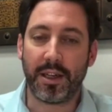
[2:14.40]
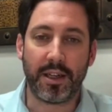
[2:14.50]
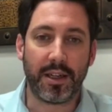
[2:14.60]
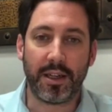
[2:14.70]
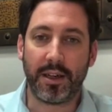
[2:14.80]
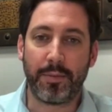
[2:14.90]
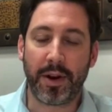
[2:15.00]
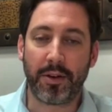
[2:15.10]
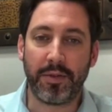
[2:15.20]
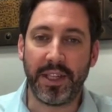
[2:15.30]

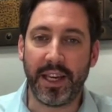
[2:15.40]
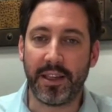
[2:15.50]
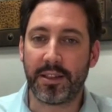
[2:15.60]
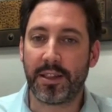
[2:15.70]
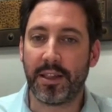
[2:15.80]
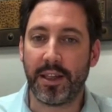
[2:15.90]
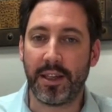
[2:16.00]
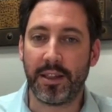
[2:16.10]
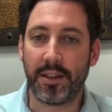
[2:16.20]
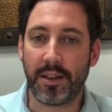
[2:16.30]
pair of genes
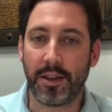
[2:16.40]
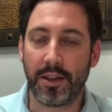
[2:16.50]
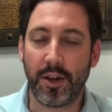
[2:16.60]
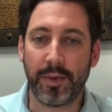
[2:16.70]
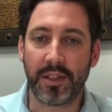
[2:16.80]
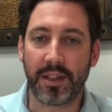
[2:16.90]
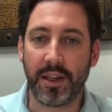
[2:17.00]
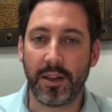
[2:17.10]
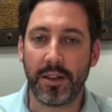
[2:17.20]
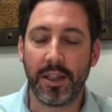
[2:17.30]
in a human
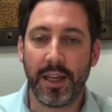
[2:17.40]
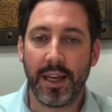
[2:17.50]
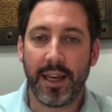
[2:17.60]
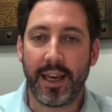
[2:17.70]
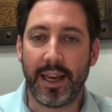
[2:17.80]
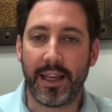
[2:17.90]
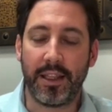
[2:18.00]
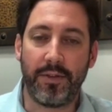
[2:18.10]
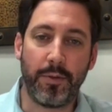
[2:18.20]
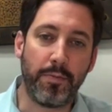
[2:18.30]
cell,
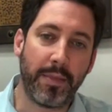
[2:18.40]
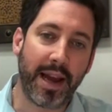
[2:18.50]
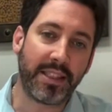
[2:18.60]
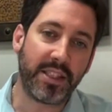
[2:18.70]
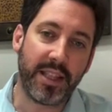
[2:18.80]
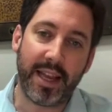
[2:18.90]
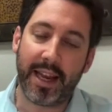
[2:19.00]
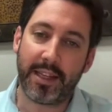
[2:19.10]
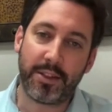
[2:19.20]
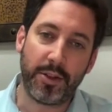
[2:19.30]
and if you match
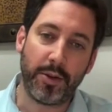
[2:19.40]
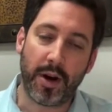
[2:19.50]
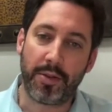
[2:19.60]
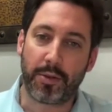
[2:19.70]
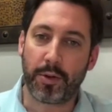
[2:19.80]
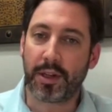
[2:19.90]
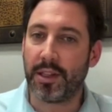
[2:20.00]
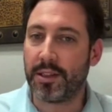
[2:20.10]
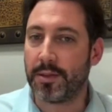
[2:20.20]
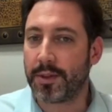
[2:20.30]
that to other
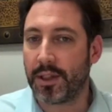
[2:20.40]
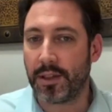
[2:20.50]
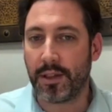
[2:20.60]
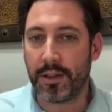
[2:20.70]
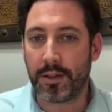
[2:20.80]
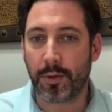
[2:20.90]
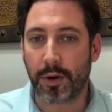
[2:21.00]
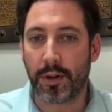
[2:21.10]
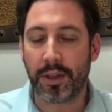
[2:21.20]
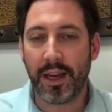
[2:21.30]
organisms in this
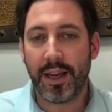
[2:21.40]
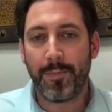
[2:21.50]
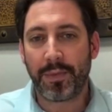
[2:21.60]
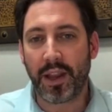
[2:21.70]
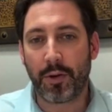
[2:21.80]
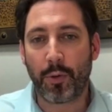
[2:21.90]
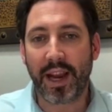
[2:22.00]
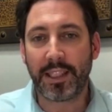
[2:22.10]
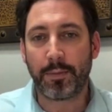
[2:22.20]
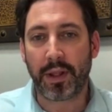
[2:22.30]
world, a
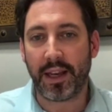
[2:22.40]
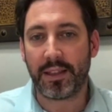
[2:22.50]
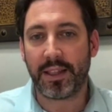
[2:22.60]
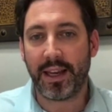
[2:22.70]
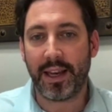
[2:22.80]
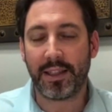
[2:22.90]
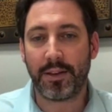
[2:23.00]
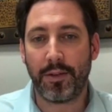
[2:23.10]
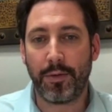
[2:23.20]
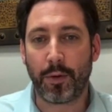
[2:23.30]
rice plant
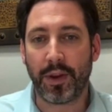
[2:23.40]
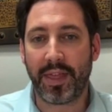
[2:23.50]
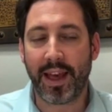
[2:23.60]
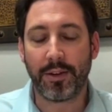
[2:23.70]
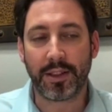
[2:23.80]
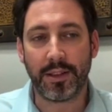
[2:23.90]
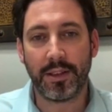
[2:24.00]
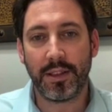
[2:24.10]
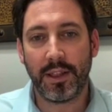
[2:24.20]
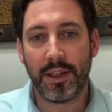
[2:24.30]
has
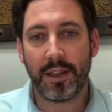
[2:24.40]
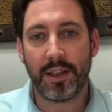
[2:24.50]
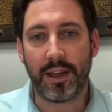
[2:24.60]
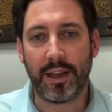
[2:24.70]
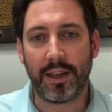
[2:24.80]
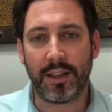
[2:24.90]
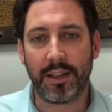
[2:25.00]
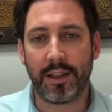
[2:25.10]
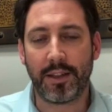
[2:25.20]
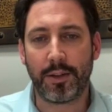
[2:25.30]
40,000,
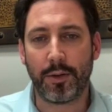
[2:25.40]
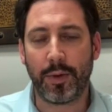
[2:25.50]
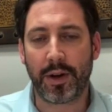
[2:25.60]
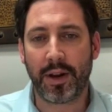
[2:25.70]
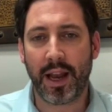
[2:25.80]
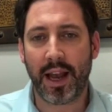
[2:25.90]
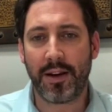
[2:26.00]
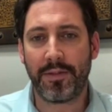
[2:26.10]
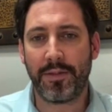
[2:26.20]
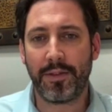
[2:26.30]
and so we're
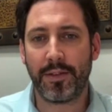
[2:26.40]
half